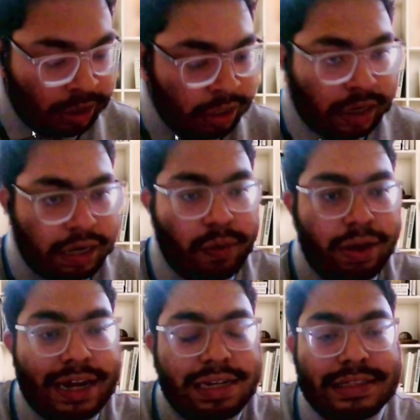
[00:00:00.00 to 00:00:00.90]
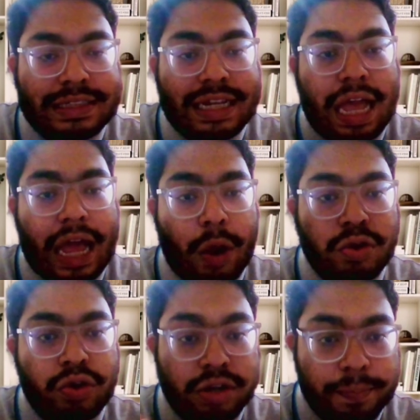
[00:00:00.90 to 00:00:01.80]
Now let's see how to
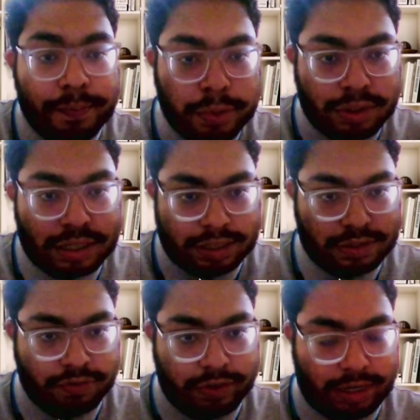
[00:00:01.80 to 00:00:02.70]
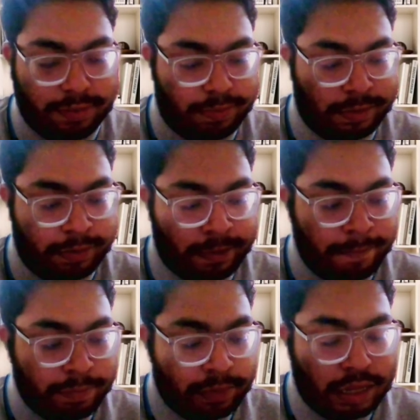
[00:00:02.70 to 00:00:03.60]
compute this variable,
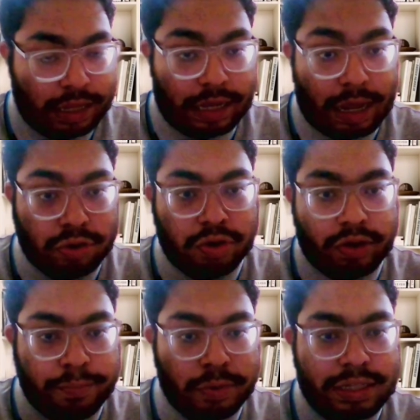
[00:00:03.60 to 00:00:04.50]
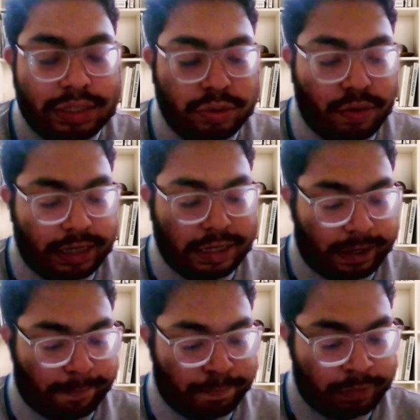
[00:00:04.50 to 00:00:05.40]
how to compute this quantity.
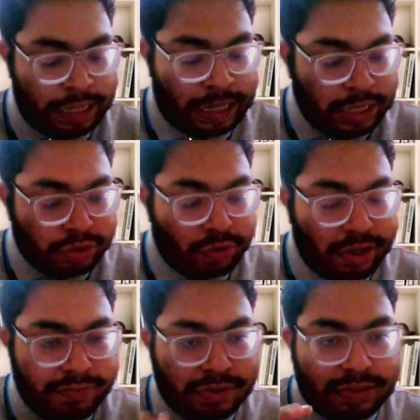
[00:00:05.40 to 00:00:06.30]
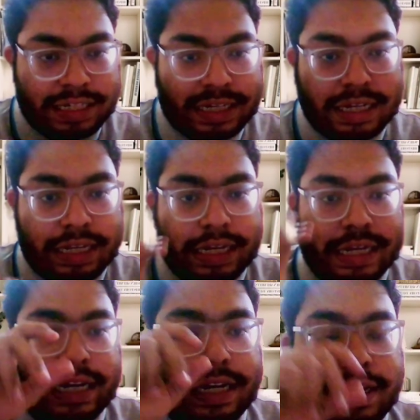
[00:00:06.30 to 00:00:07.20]
So if you see,
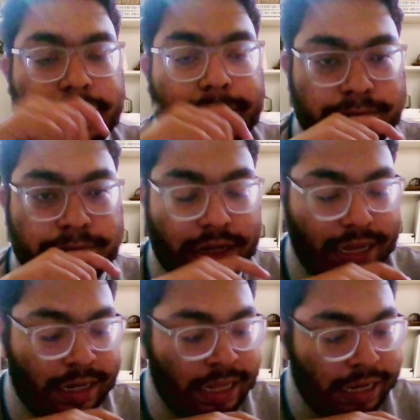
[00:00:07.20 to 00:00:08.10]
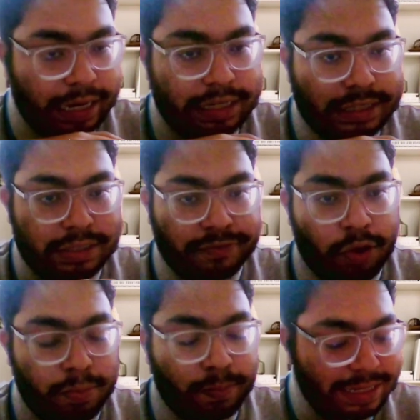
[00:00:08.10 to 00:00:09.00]
like its
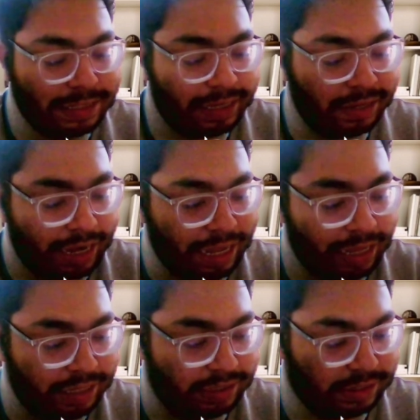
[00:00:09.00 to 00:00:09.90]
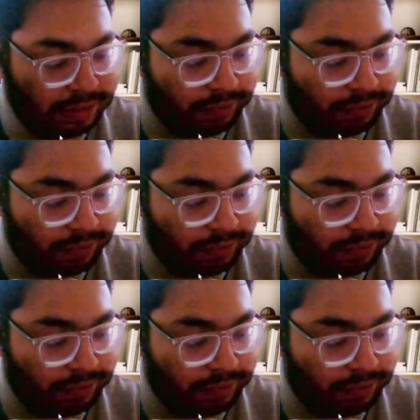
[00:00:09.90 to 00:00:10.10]
formula is given like this.